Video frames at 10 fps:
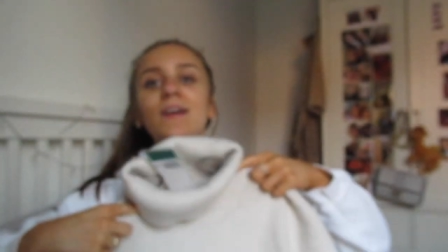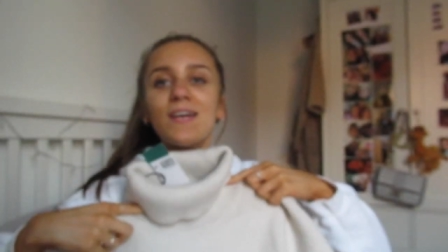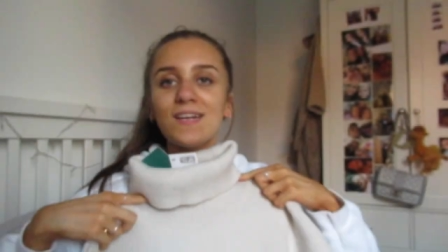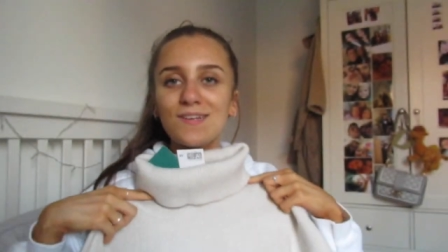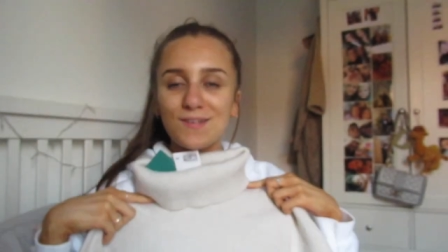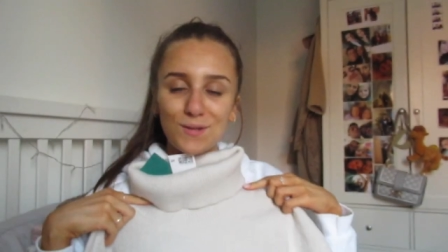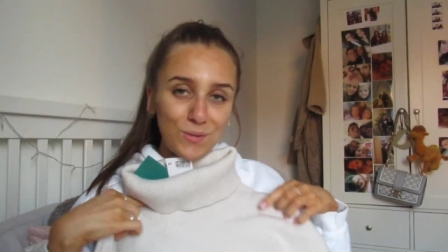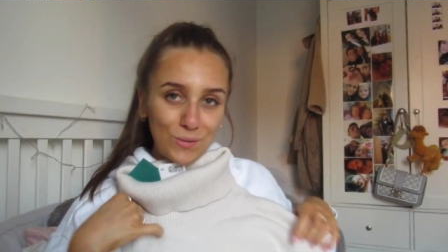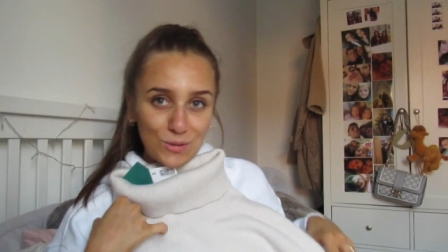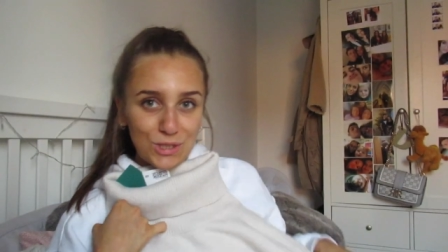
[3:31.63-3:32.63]
It's
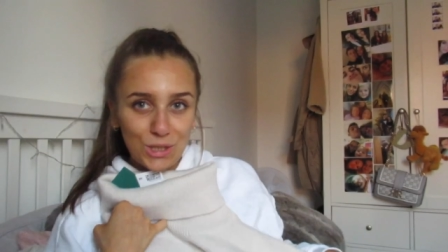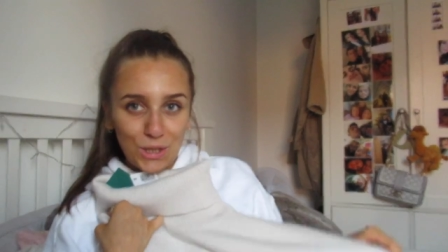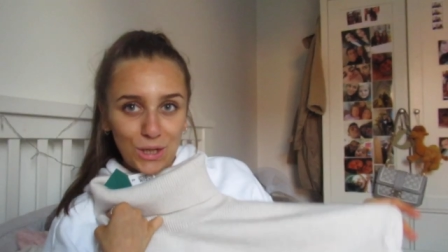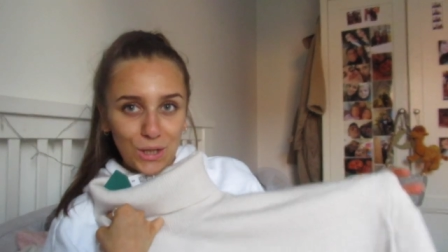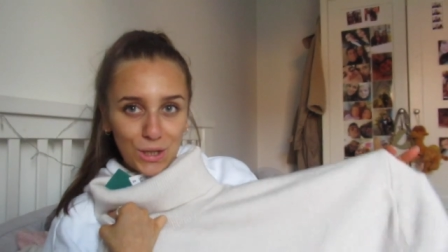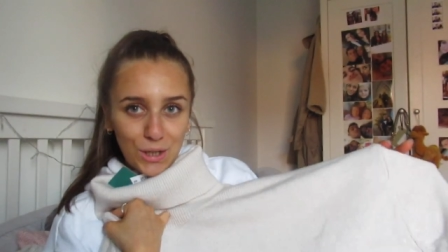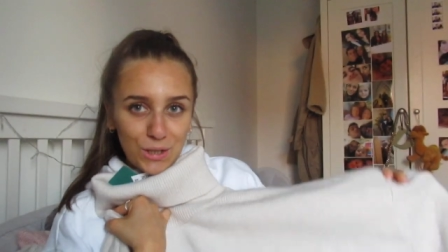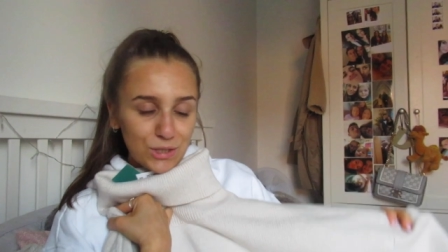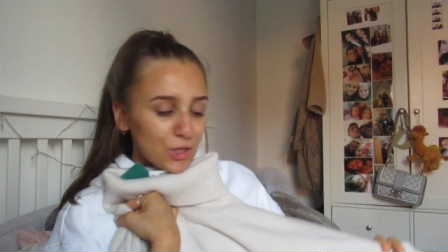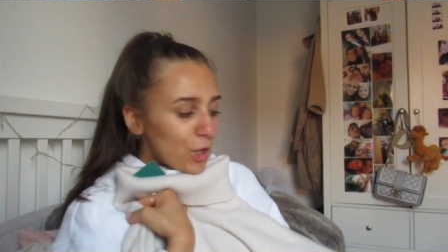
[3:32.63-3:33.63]

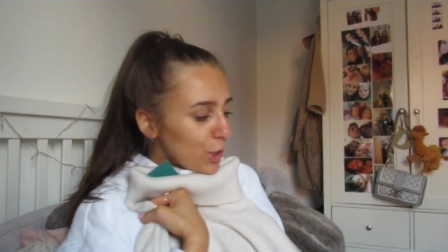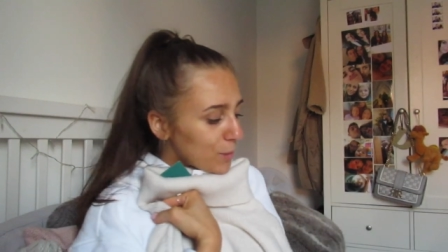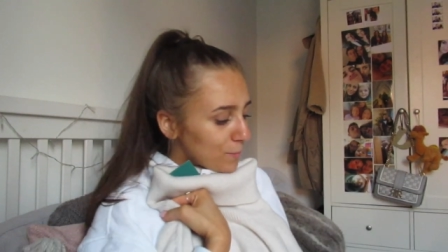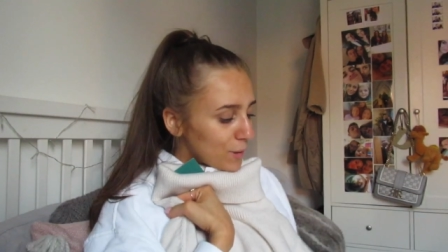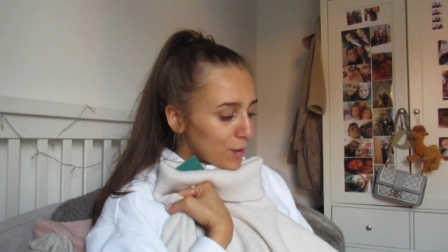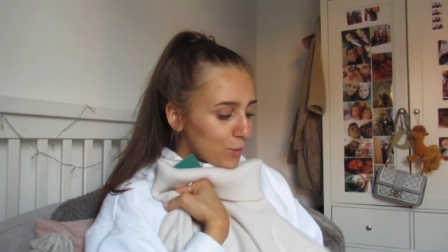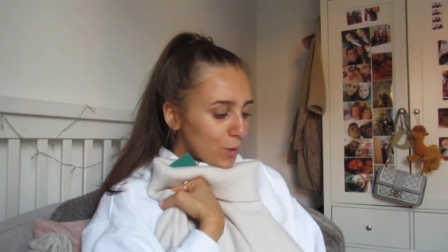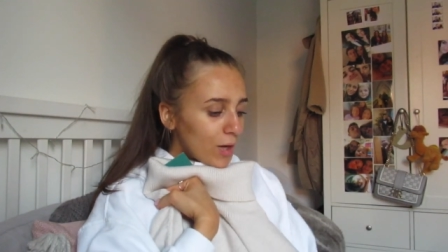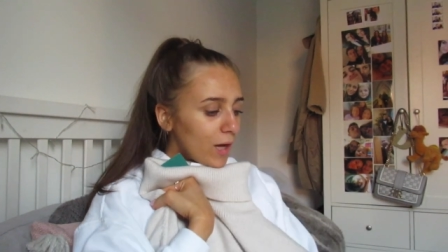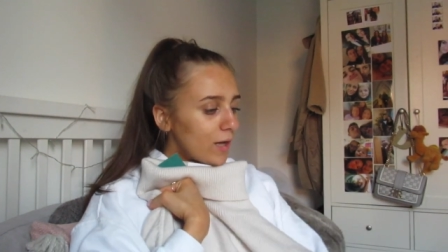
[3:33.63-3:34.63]
gorgeous, oatmeal
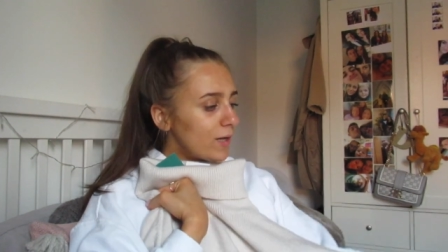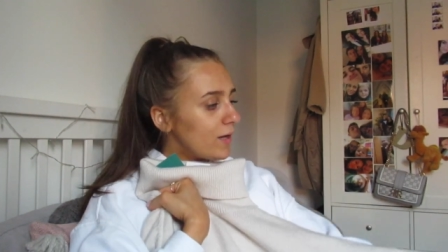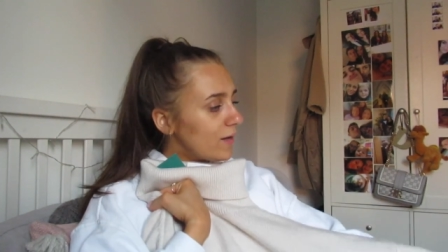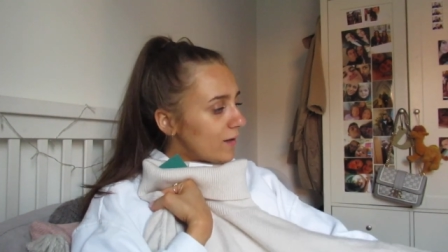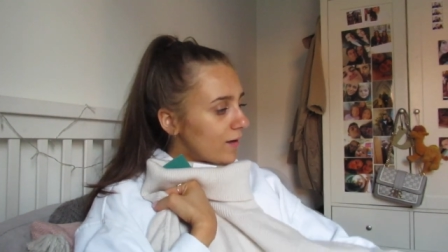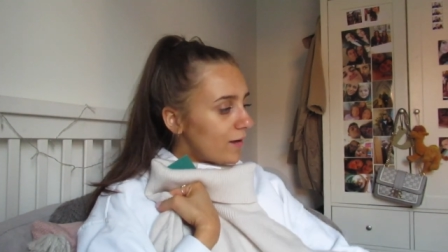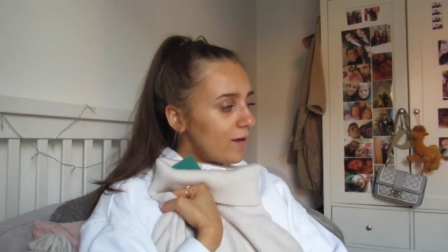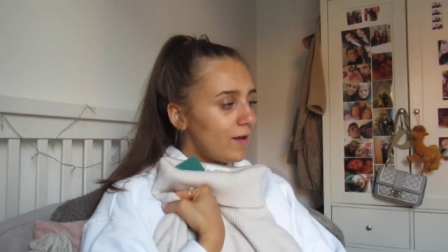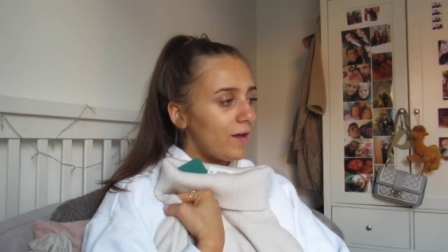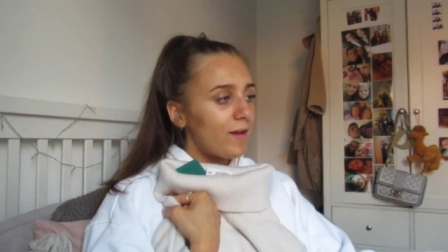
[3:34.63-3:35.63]
colour.
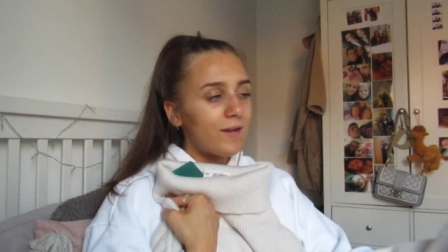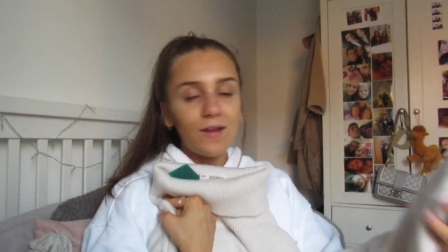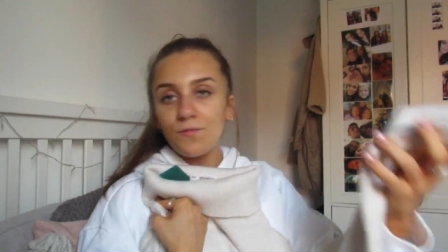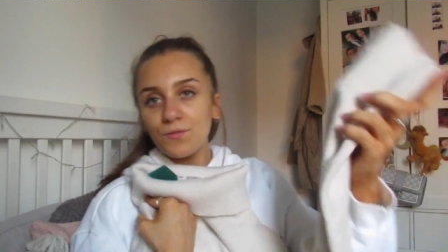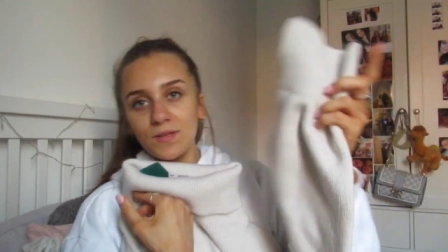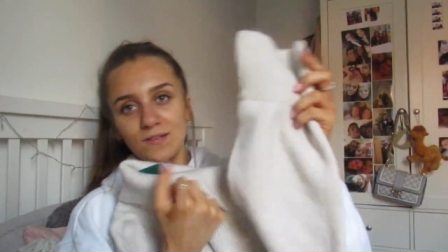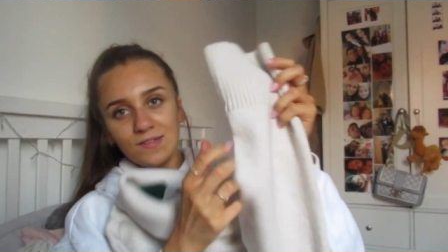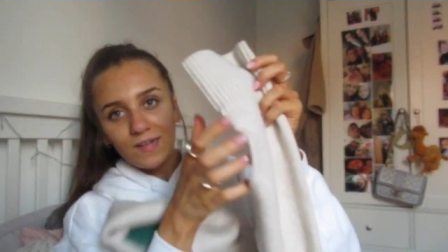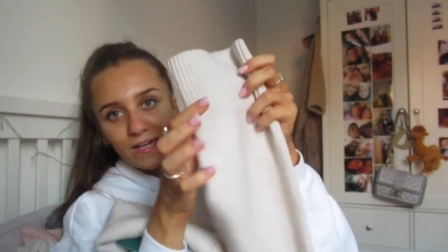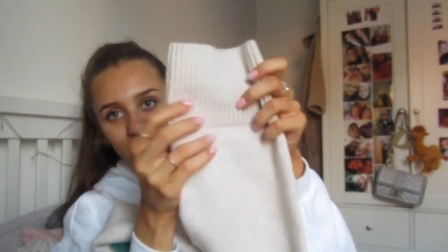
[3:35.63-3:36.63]
Love the
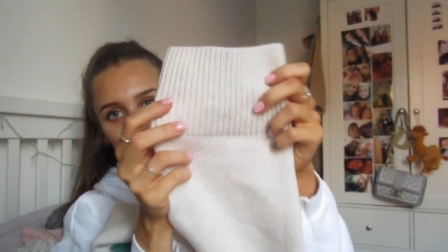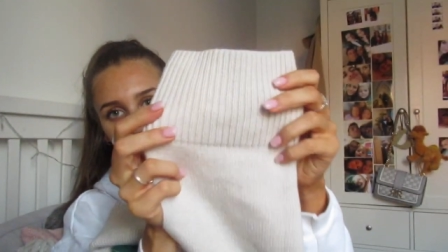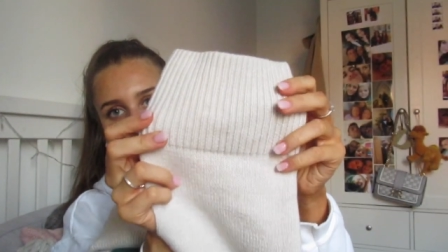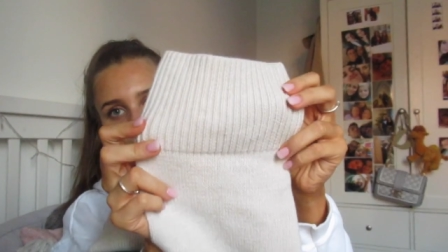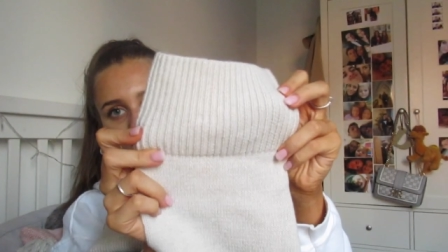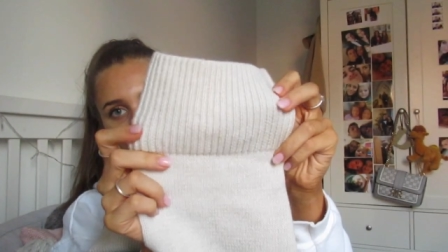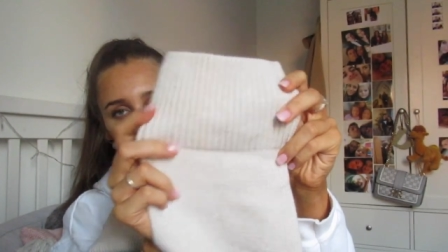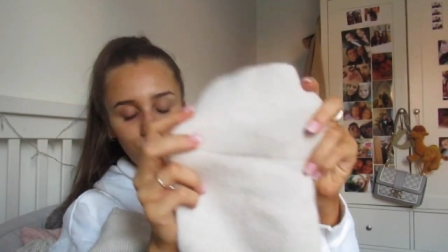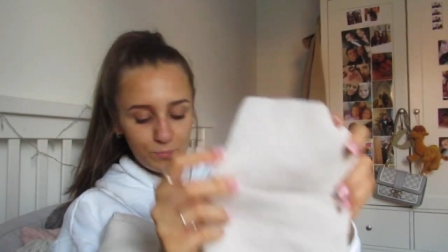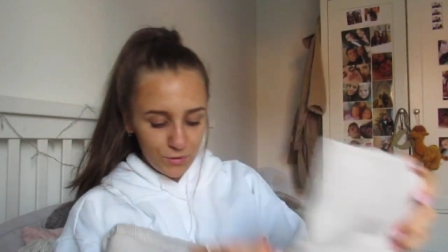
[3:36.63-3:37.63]
sleeves.
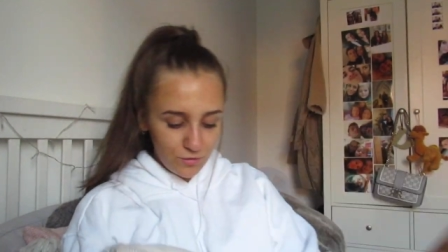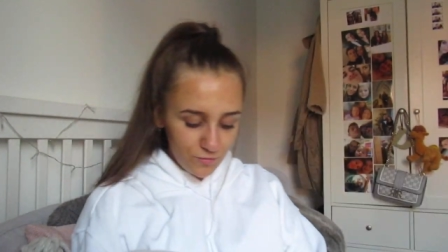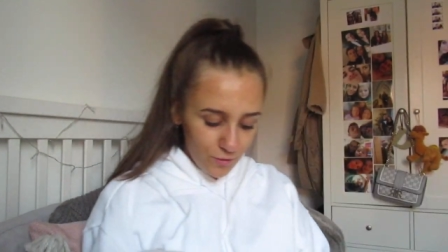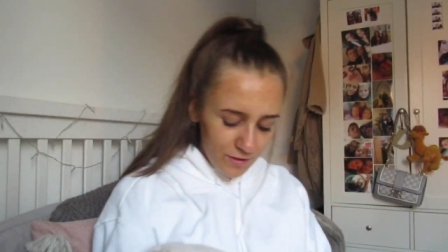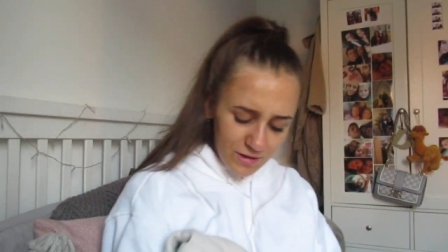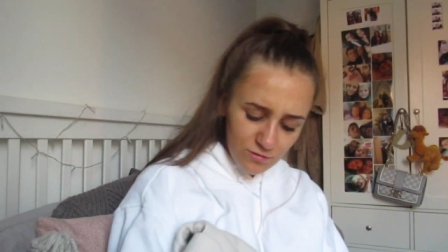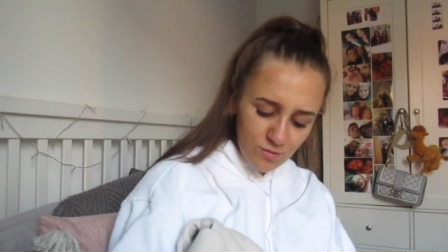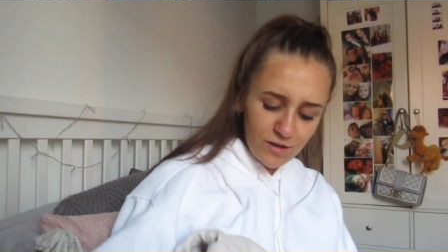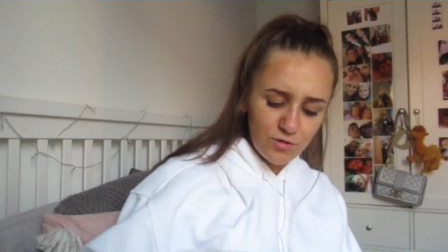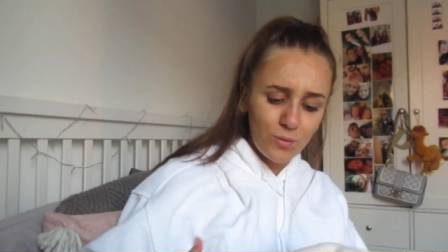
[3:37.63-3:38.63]
Oh, beautiful. I think this
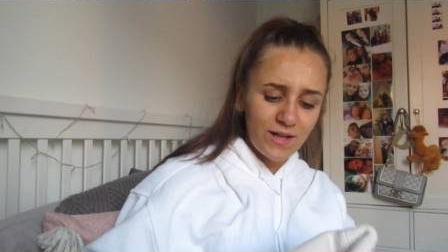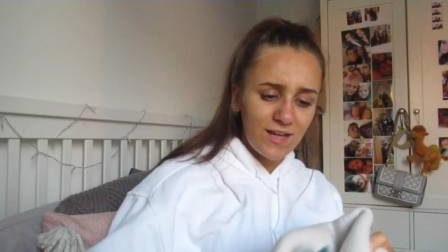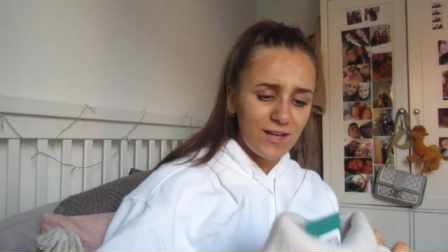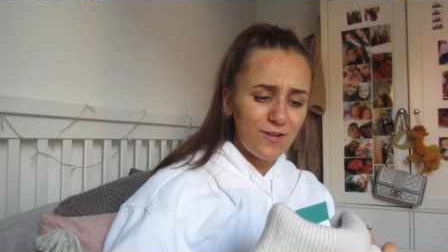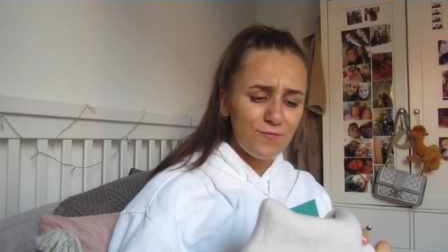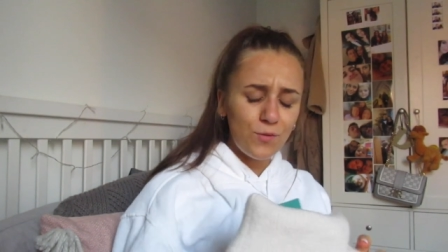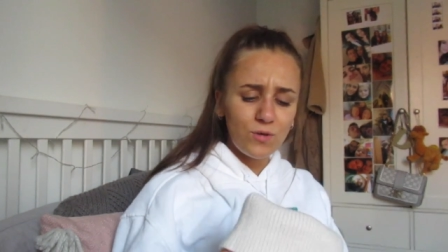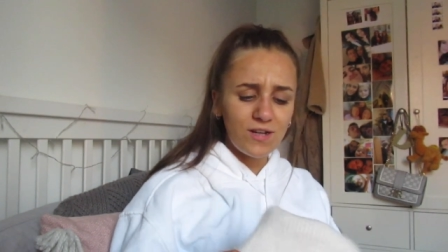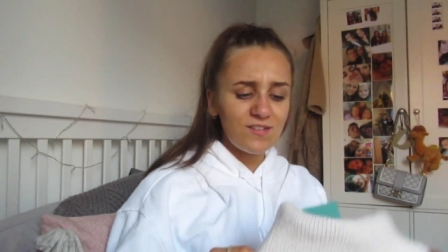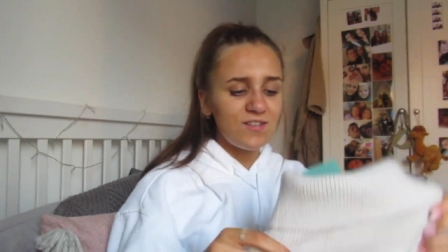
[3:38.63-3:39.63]
was like twenty four
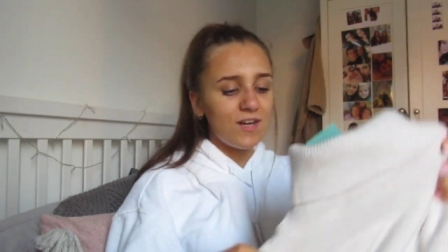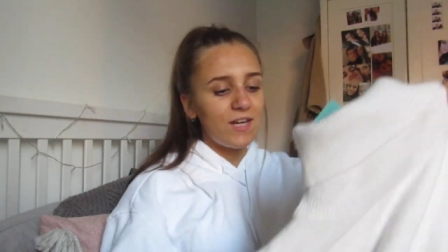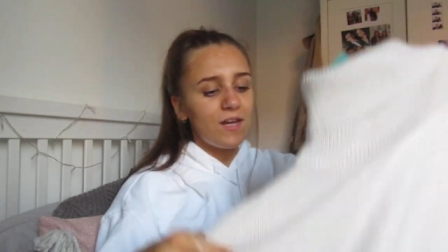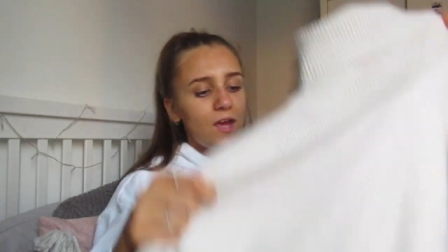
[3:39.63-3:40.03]
ninety nine.